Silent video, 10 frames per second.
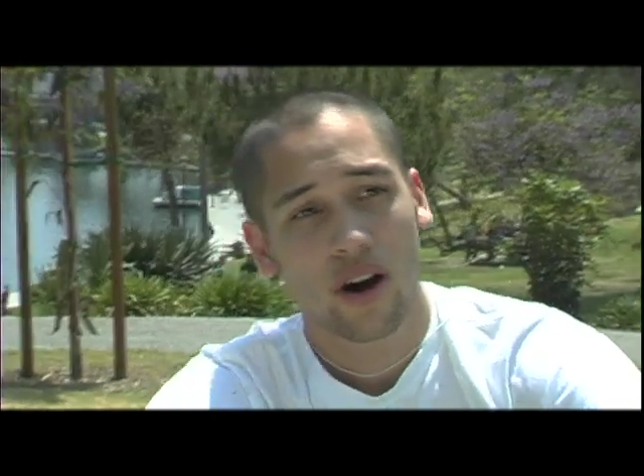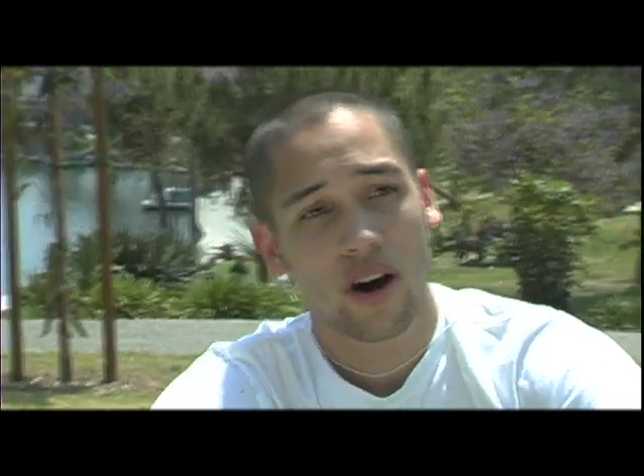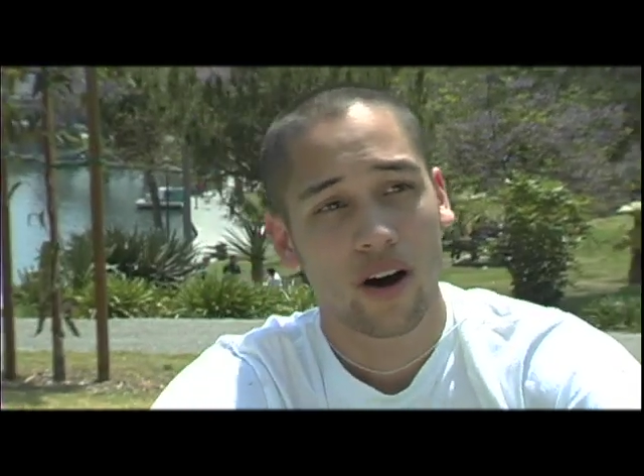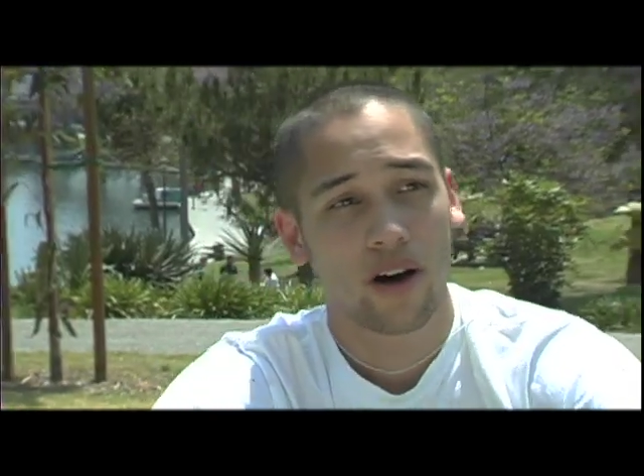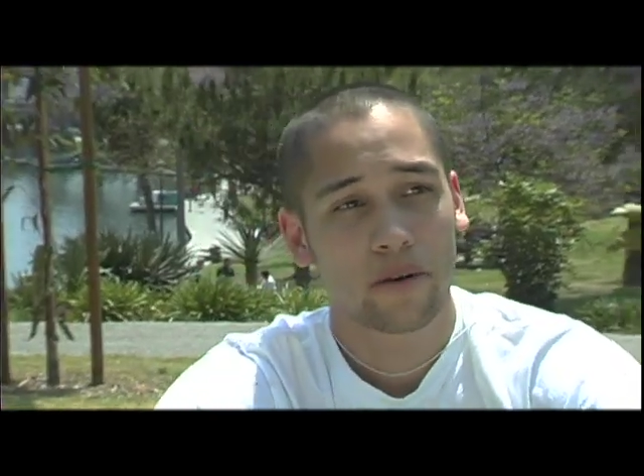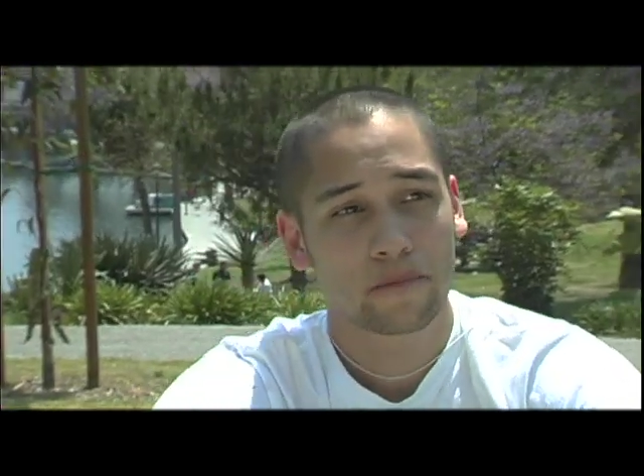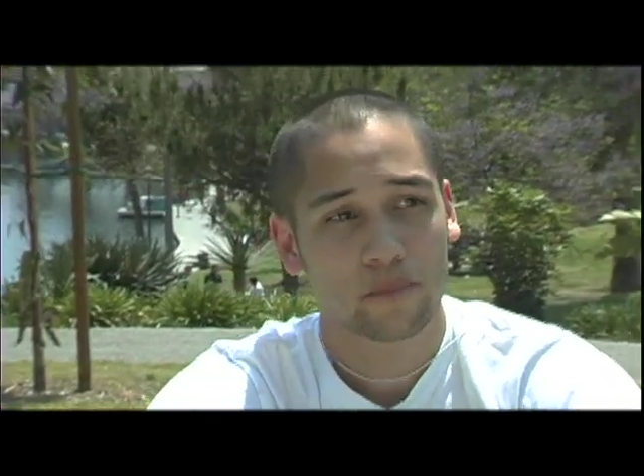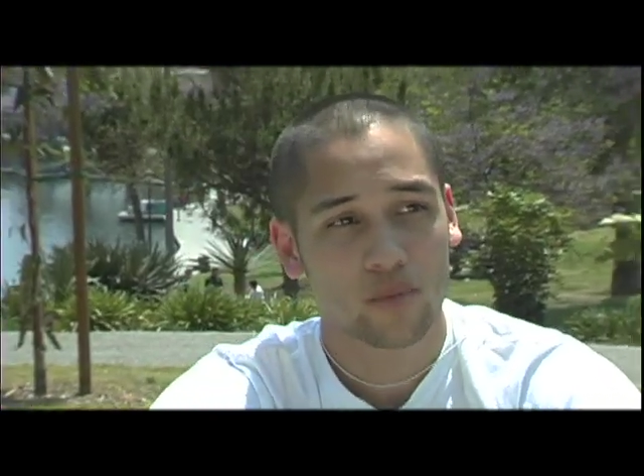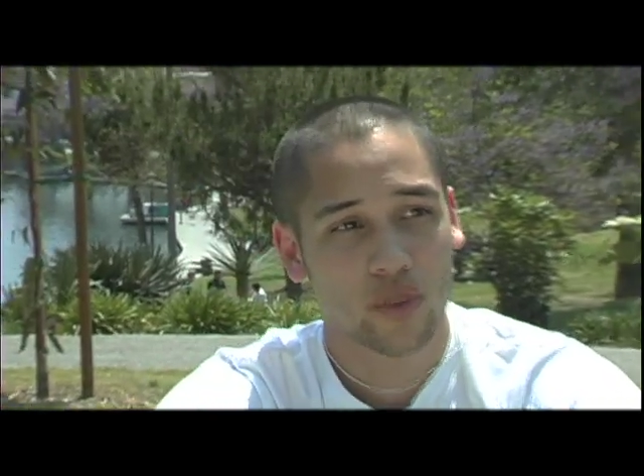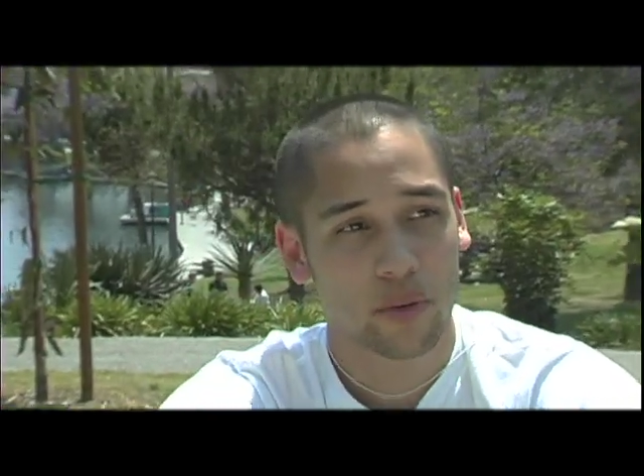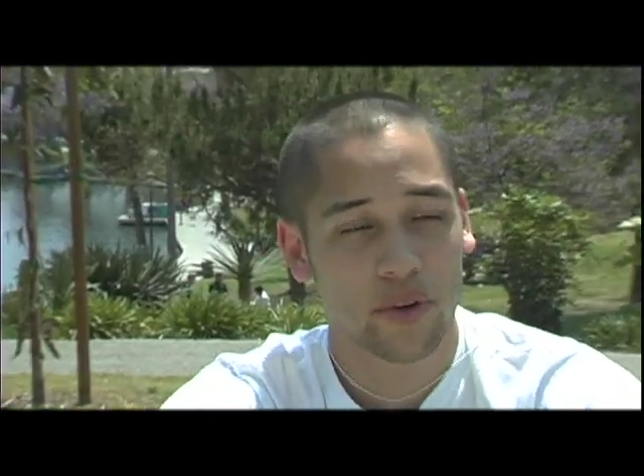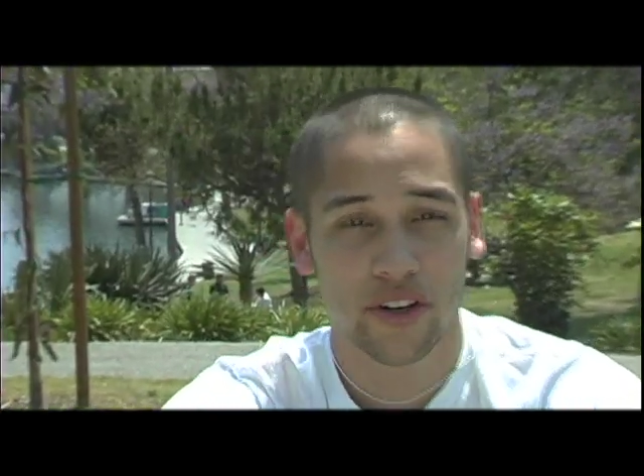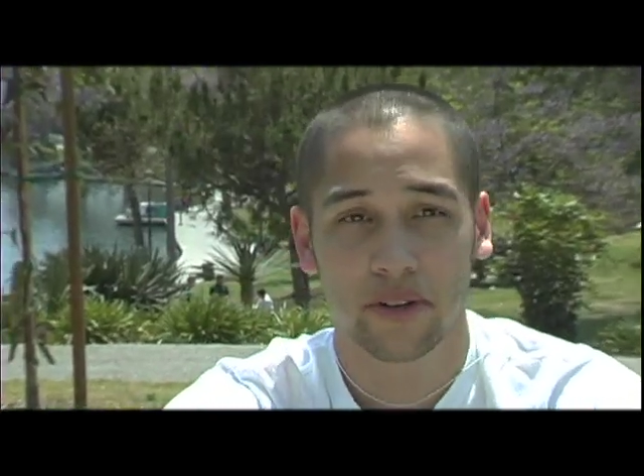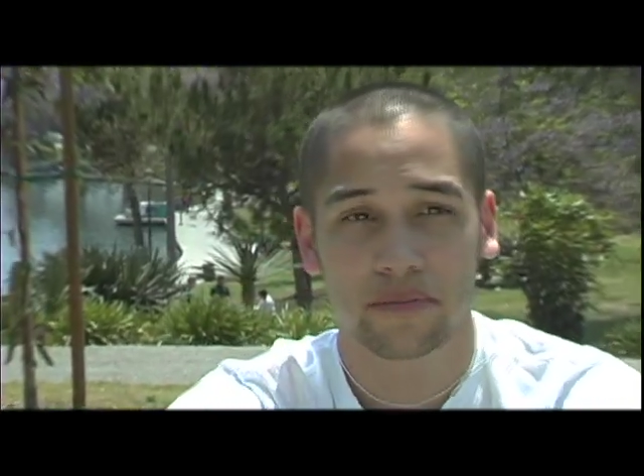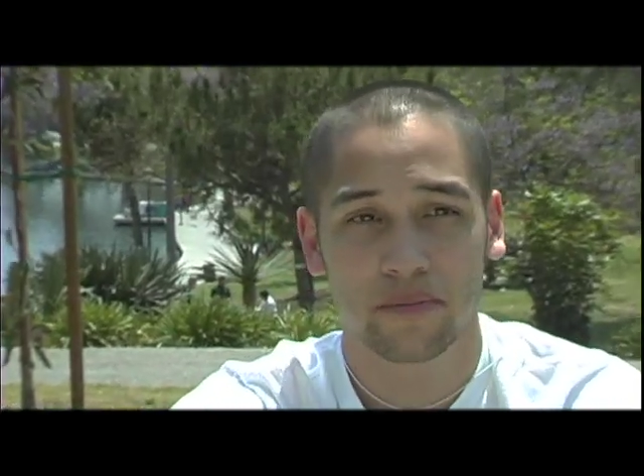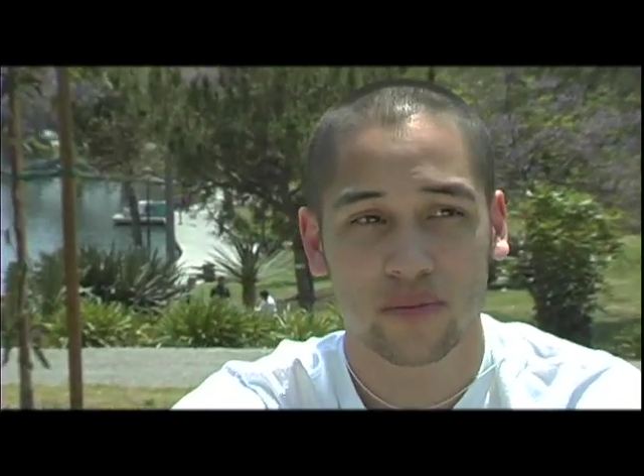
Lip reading: I'm here